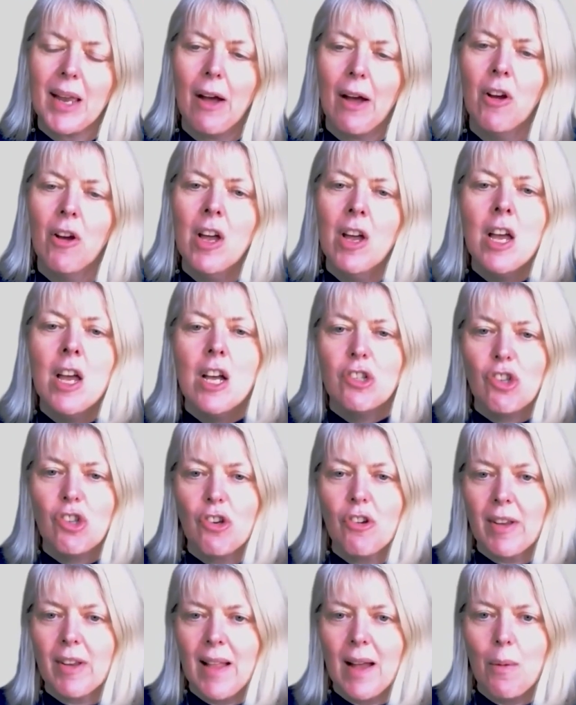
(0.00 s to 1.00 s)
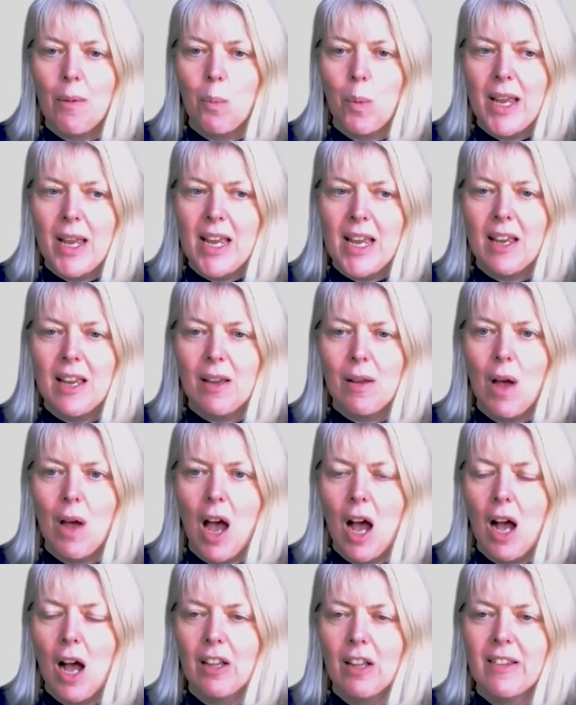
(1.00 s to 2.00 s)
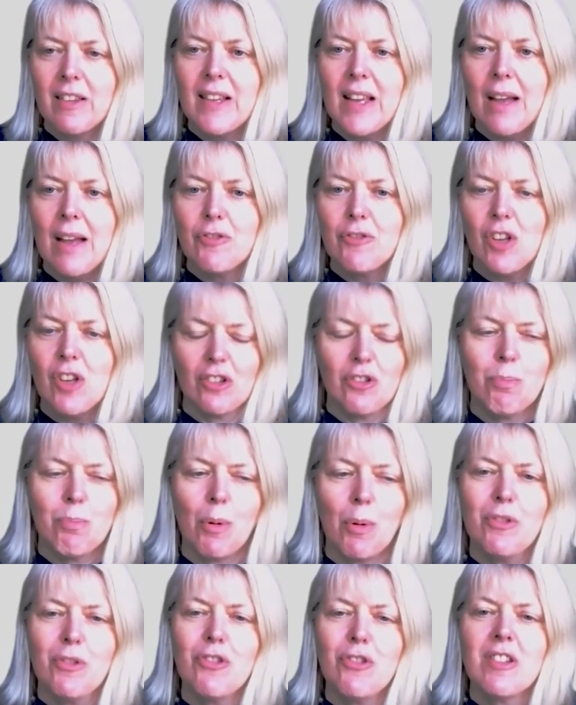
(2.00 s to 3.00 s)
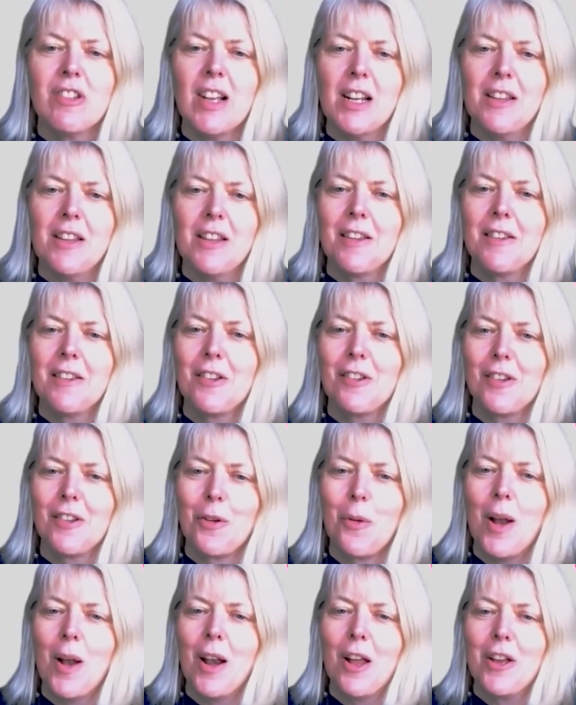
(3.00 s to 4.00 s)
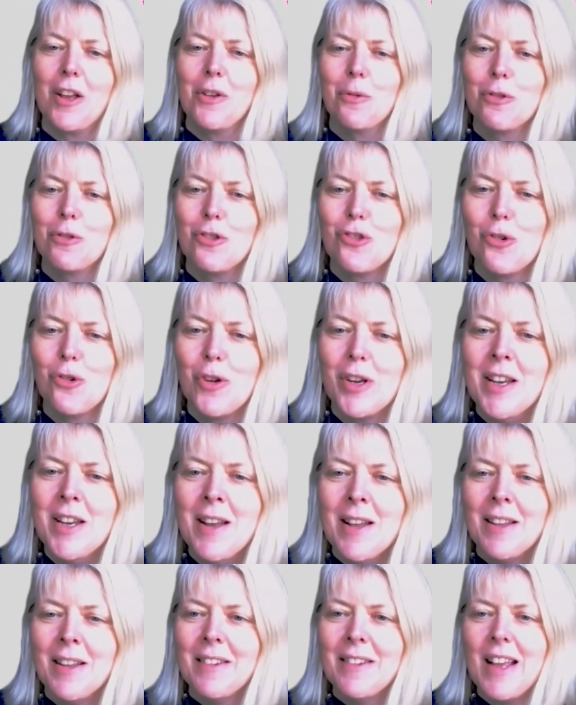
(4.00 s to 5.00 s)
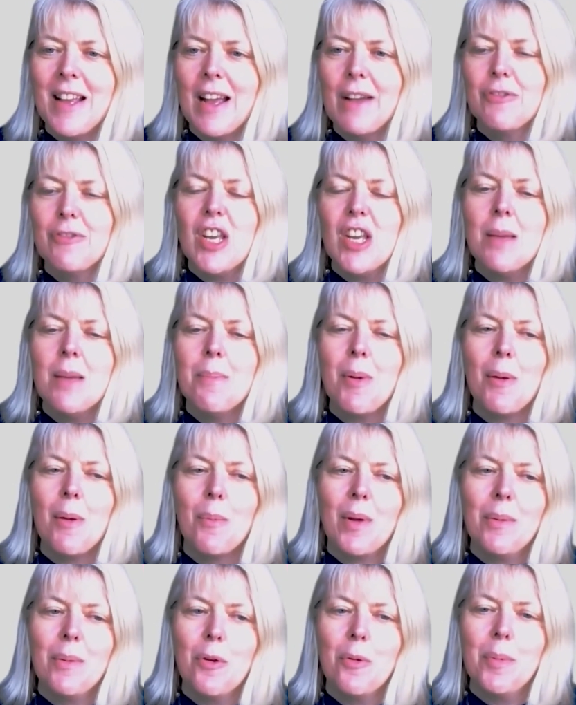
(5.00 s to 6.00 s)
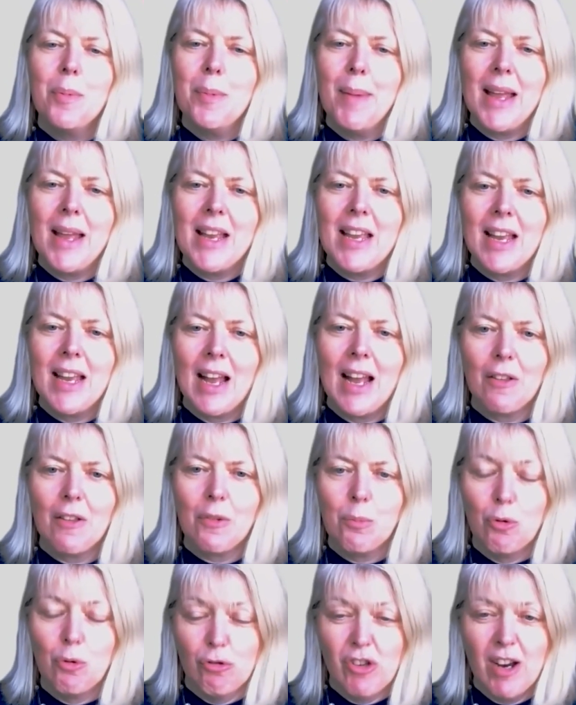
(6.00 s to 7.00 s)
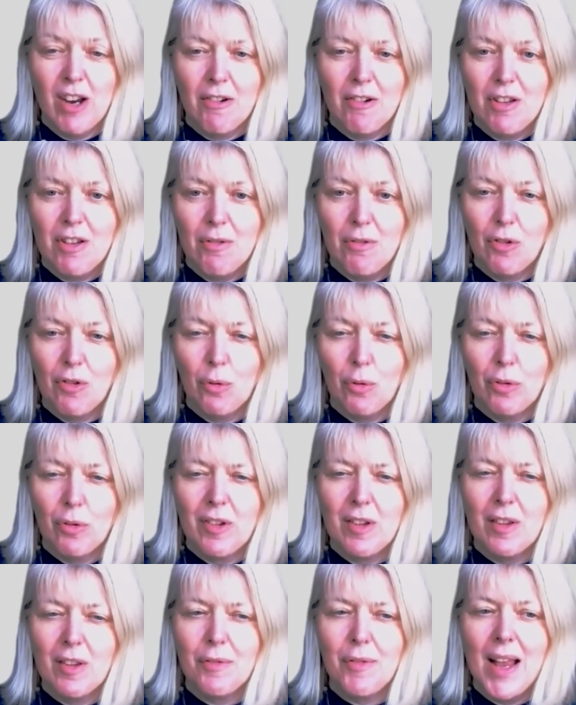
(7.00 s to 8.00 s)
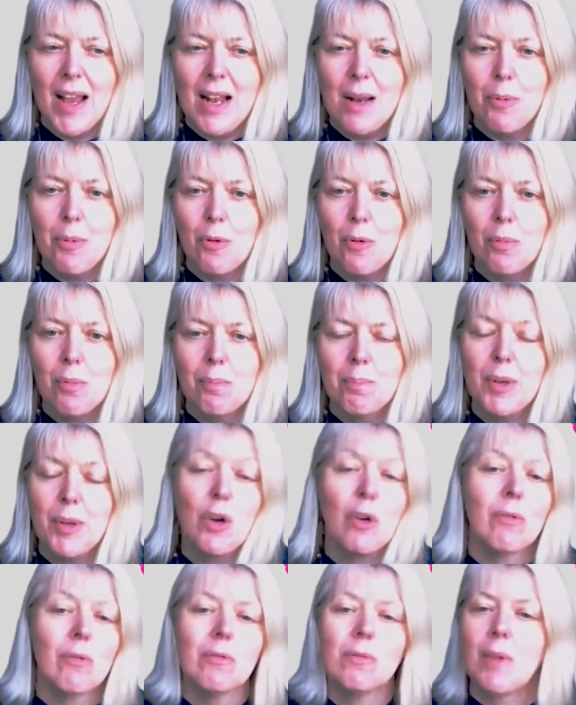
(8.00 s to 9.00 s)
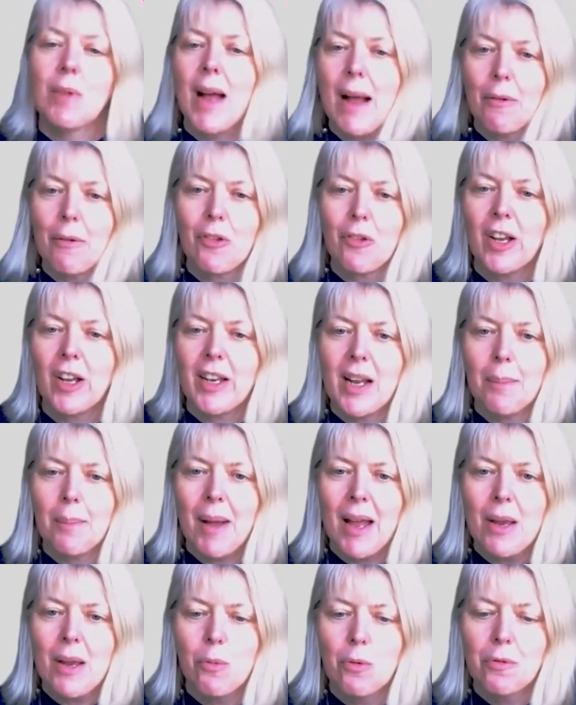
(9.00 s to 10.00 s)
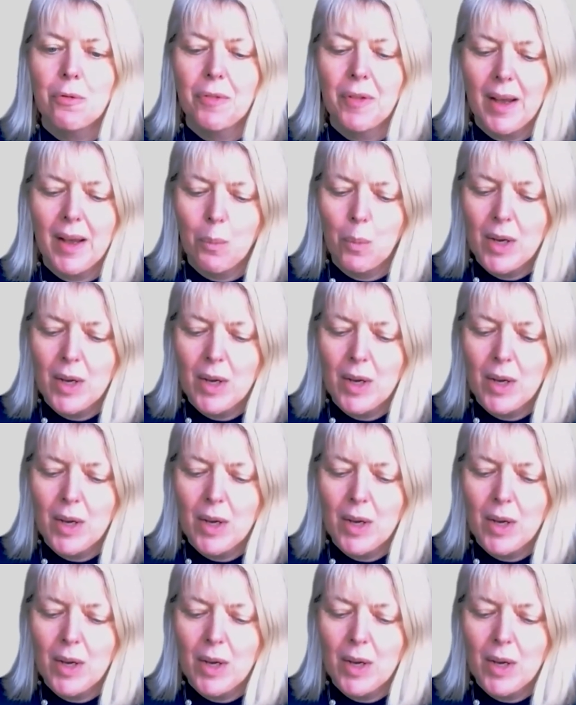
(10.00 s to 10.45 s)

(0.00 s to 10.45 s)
During that week, CFG, probably shouldn't tell you this because I'd quite like you all to join CFG, but we will be making our small charity resources available beyond outside our paywall for that week.